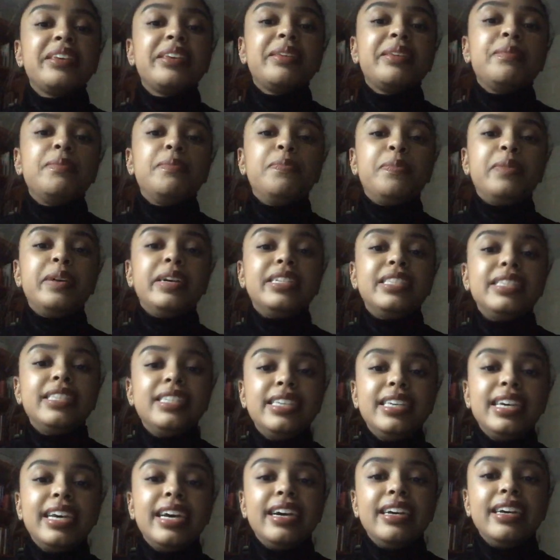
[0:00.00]
But
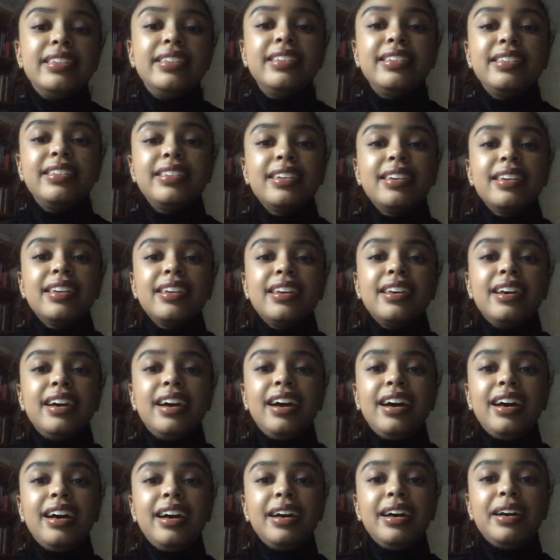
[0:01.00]
yes.
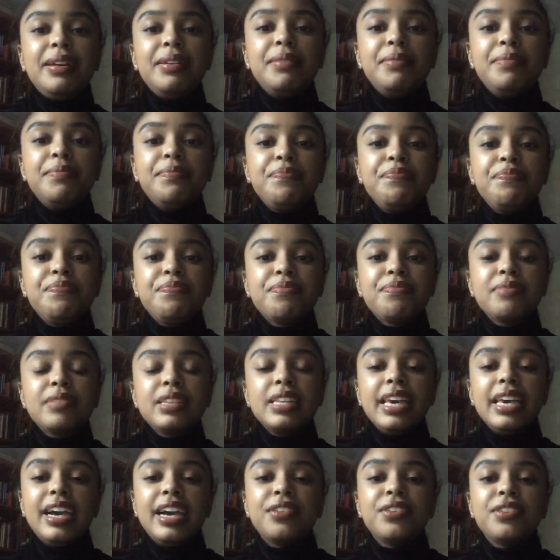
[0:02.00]

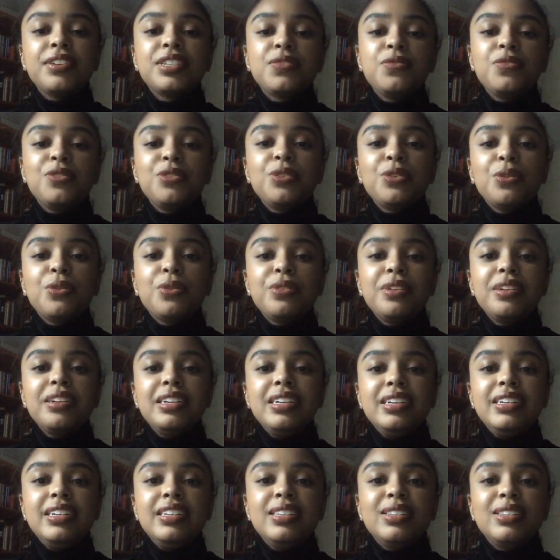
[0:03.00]
Yeah, Christopher Nolan
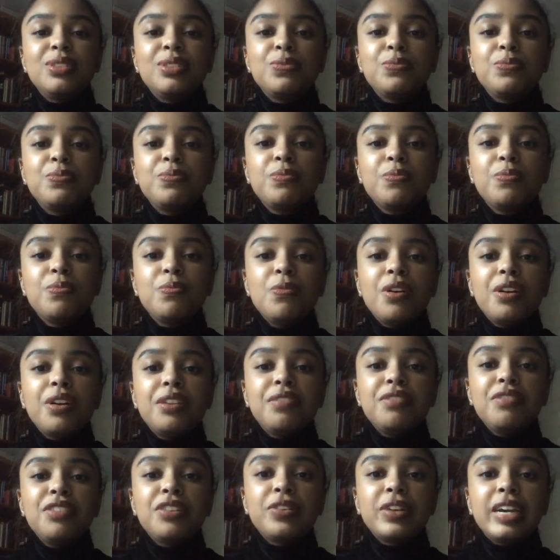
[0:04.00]
is one
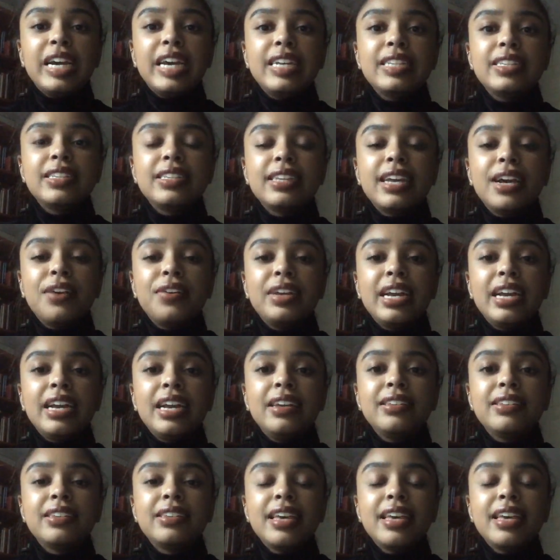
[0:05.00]
of the greats nowadays.